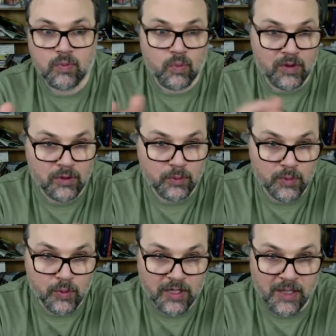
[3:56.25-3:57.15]
whether we're
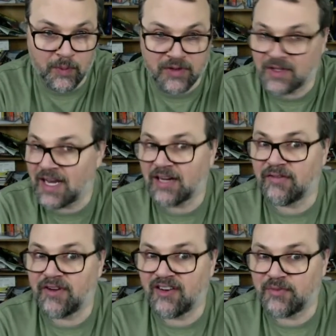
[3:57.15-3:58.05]
working with the
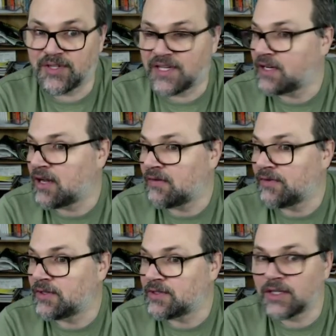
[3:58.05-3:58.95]
95%
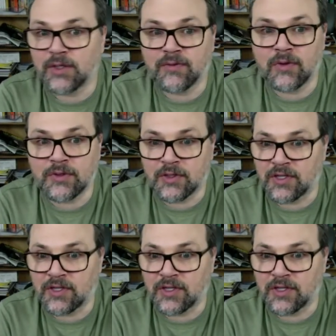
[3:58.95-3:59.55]
confidence intervals and the